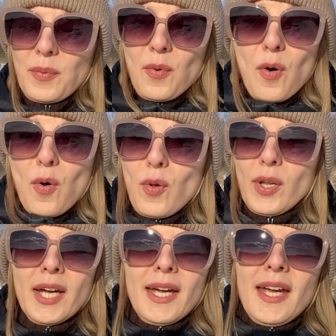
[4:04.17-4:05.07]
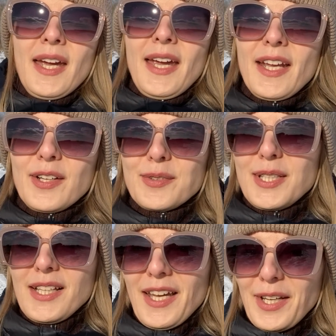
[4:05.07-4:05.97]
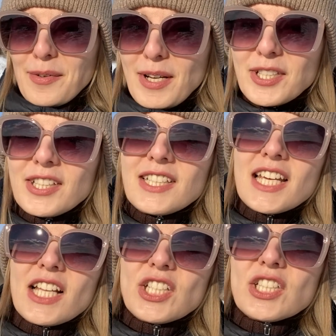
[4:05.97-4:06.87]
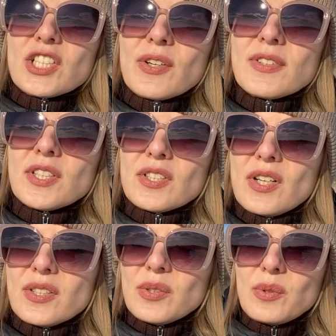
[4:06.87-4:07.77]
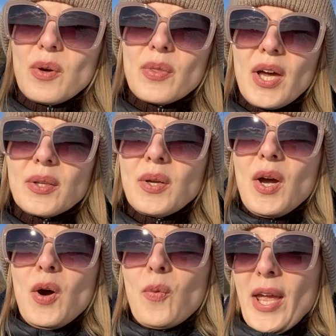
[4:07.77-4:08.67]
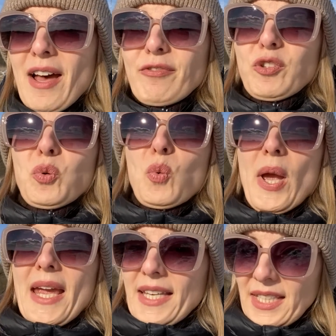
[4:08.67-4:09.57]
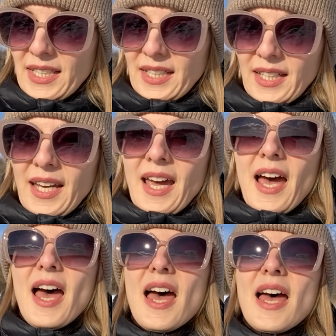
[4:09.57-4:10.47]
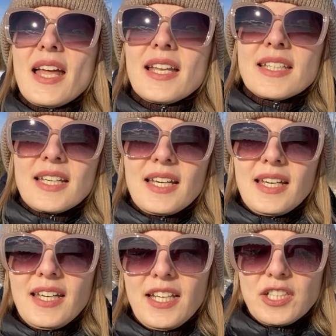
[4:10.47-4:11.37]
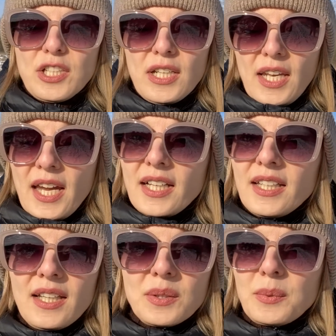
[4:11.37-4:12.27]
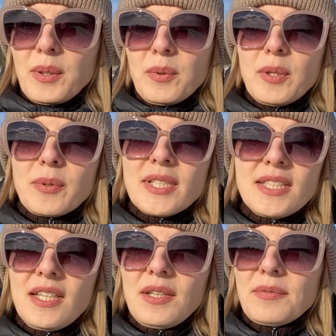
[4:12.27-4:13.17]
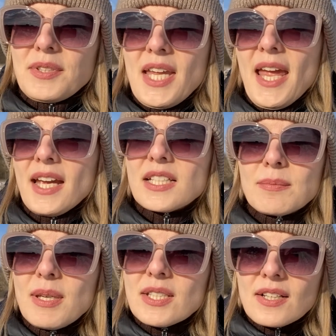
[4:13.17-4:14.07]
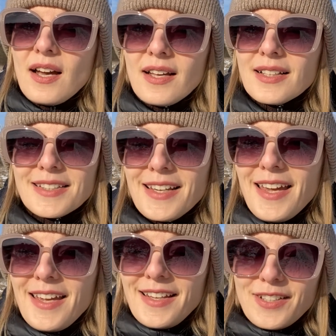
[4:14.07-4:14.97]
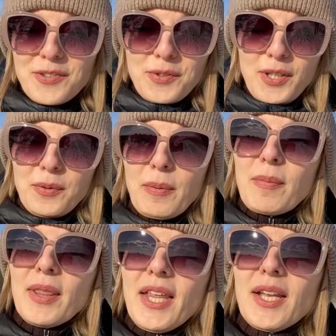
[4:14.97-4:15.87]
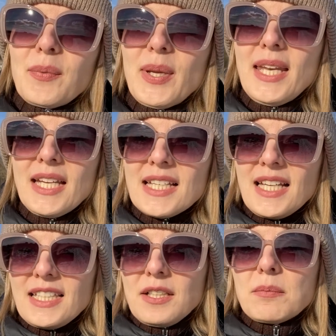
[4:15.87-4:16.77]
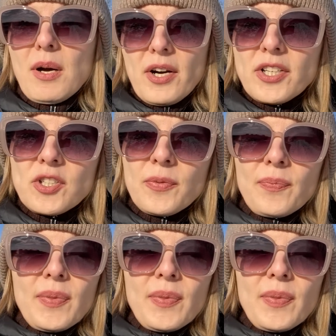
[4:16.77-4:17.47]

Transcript: all, including like Russian intelligence services, also know that we have to wait. And uh, it is not likely that we will receive tanks, missiles, and all the equipment that we need until March.